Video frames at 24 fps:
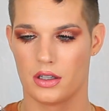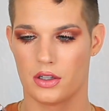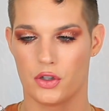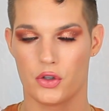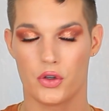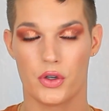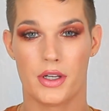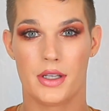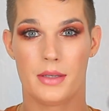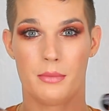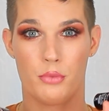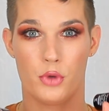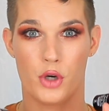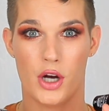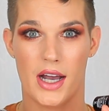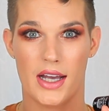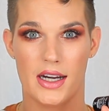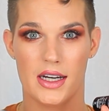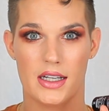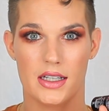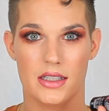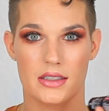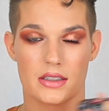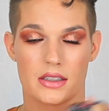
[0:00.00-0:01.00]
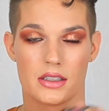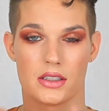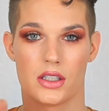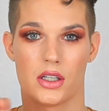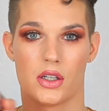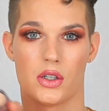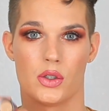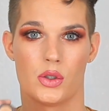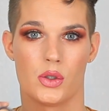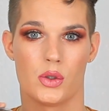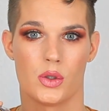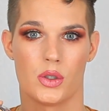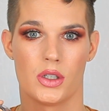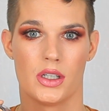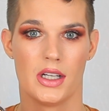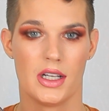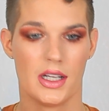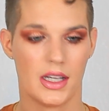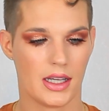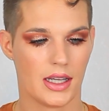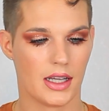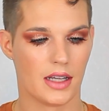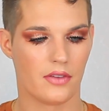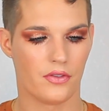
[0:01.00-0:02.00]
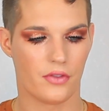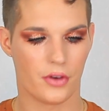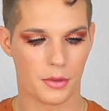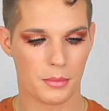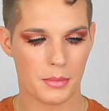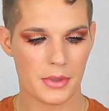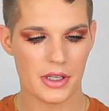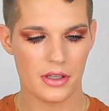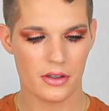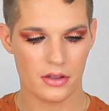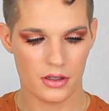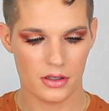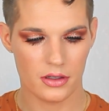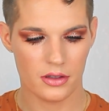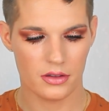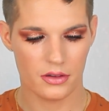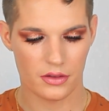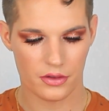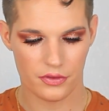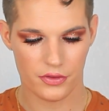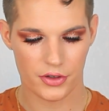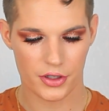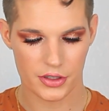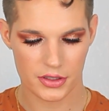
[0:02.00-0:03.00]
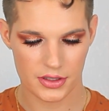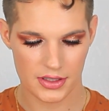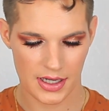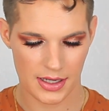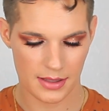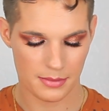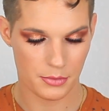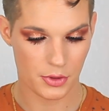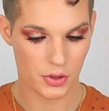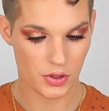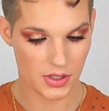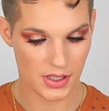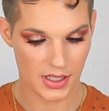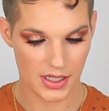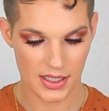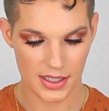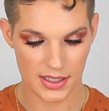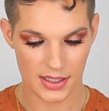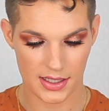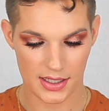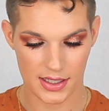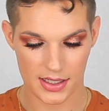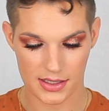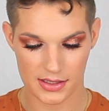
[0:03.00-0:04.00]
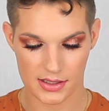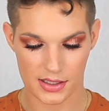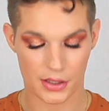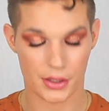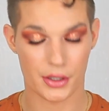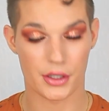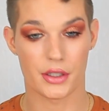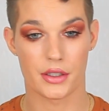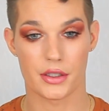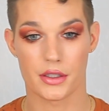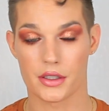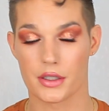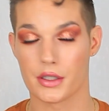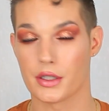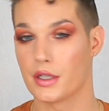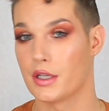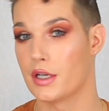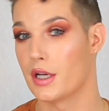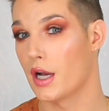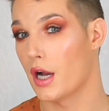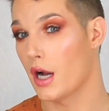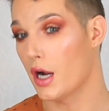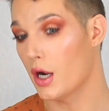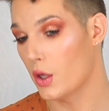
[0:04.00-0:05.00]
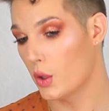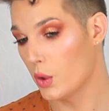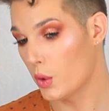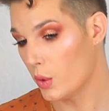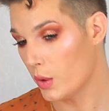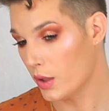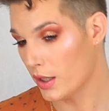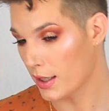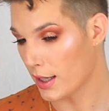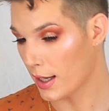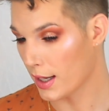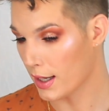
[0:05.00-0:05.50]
cream products, so for me, the first time using it, it is a good go.